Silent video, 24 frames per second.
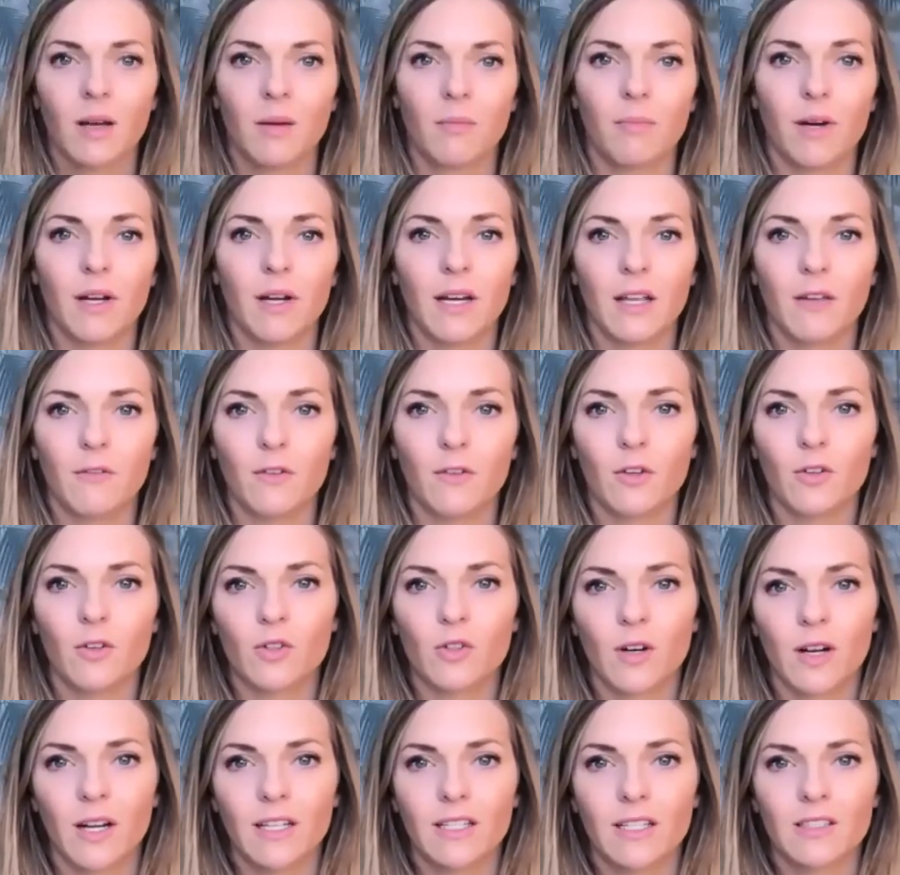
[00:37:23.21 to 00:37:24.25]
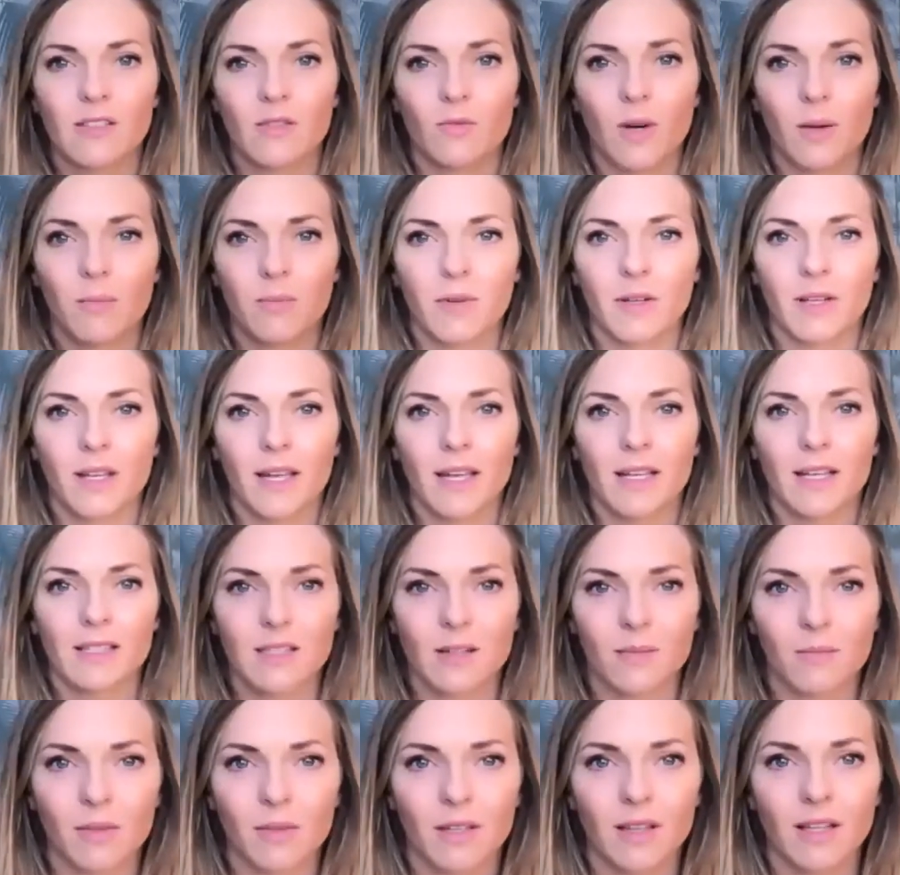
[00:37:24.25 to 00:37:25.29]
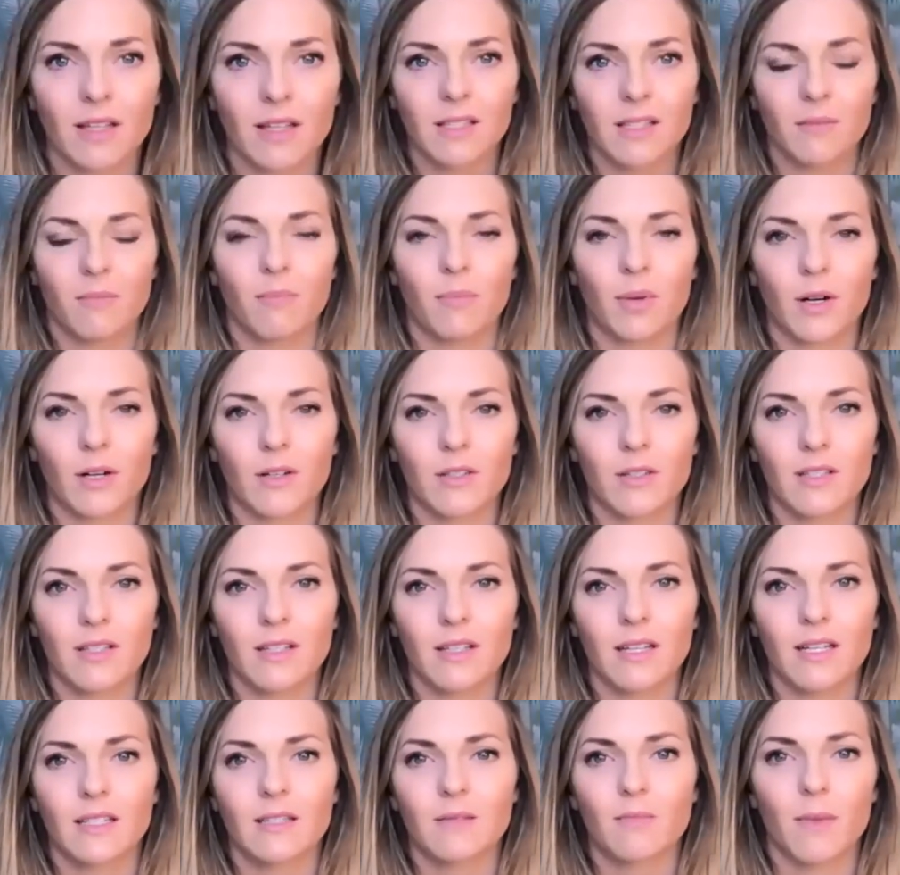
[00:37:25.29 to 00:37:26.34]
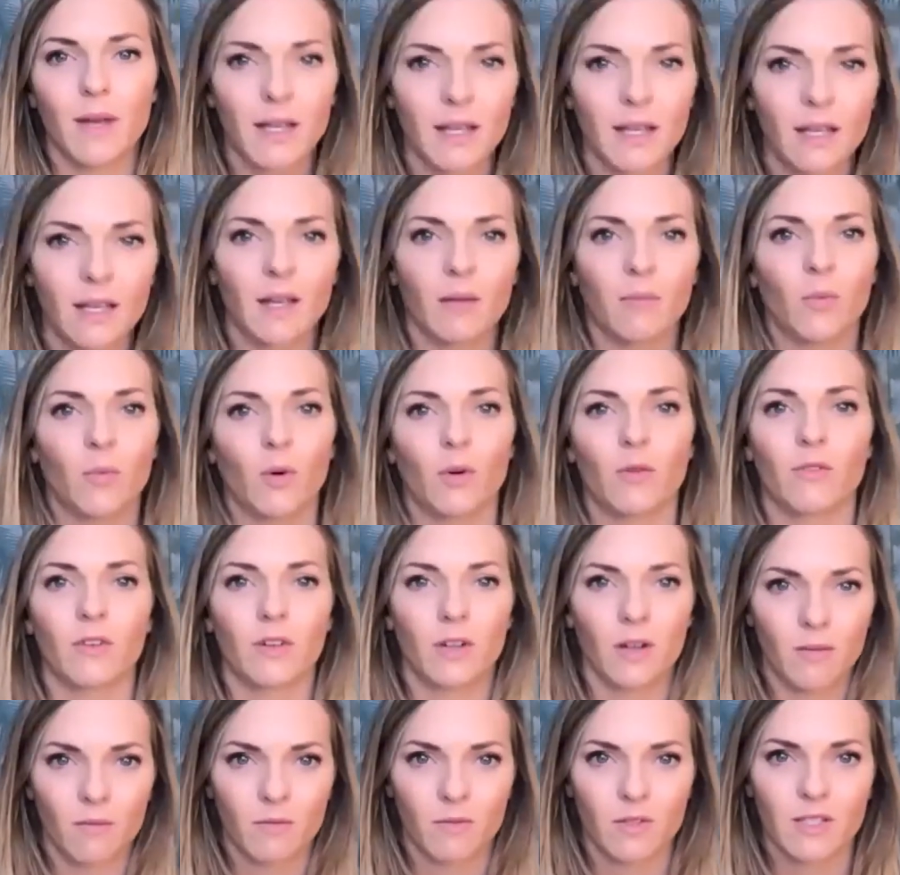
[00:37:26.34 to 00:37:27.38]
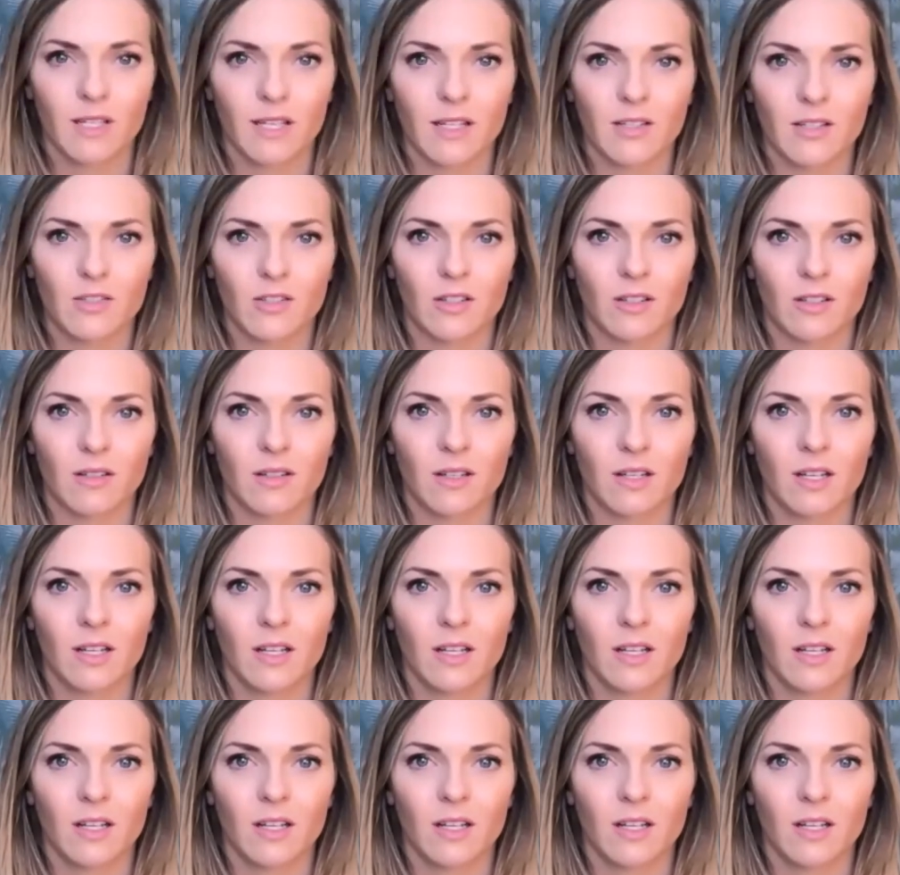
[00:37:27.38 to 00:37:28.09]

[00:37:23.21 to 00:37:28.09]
but if you're trying to replicate something that's in person, it's making it more of a conversation.